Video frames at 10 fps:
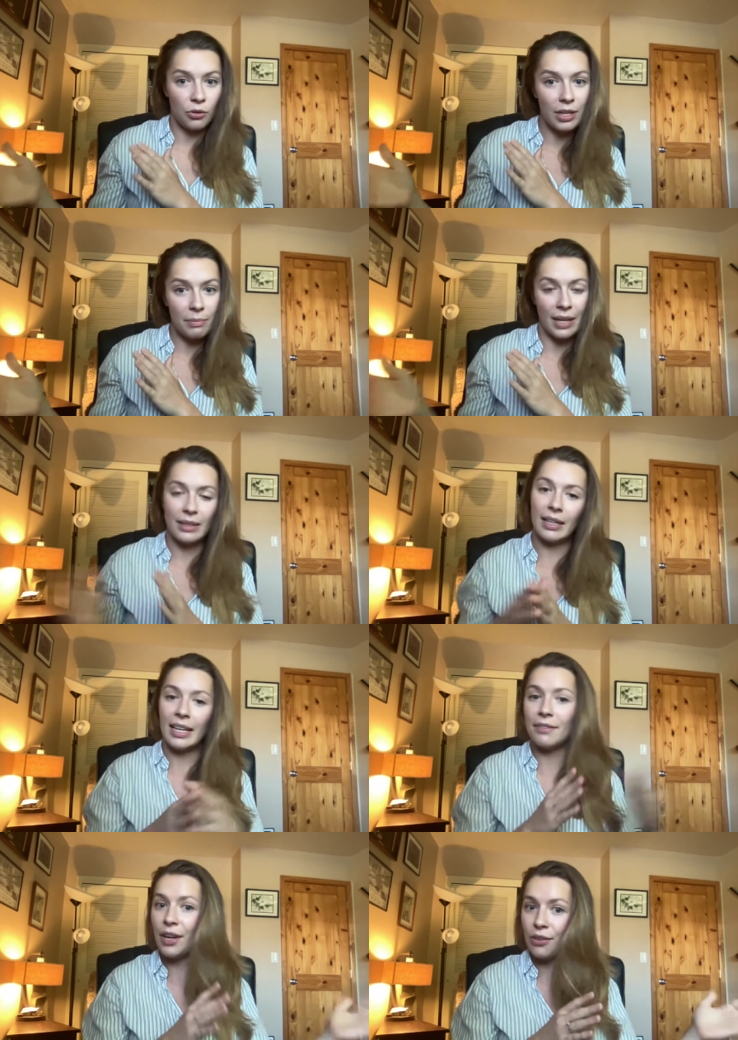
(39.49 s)
green button and I
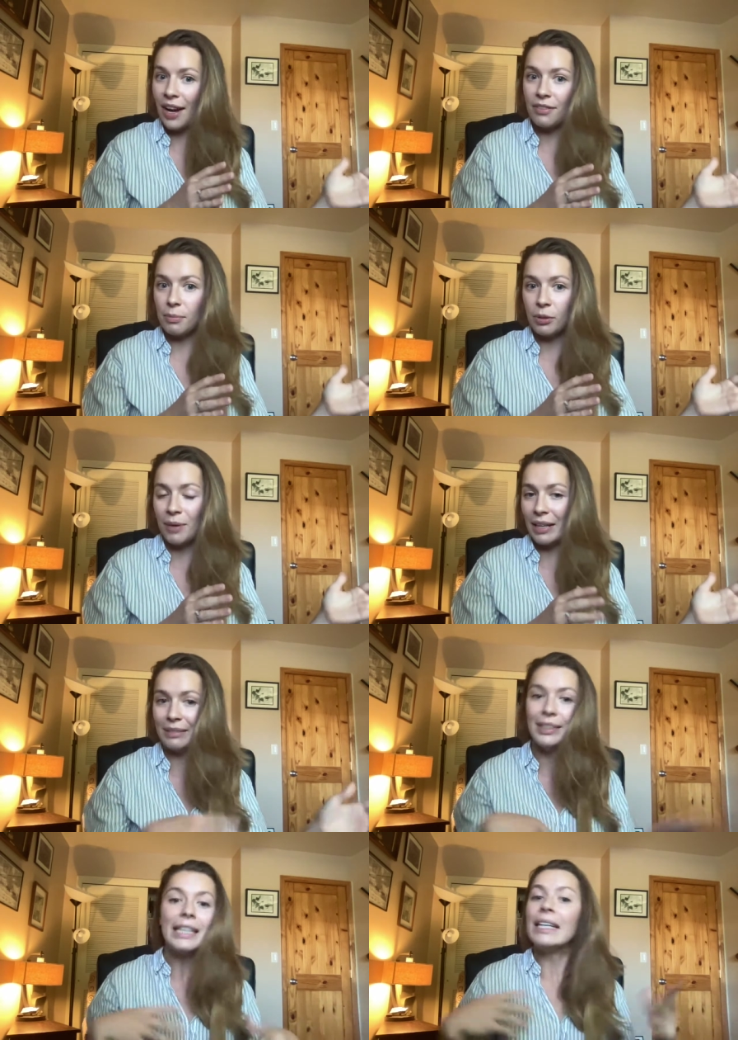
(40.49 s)
give the other half the blue button.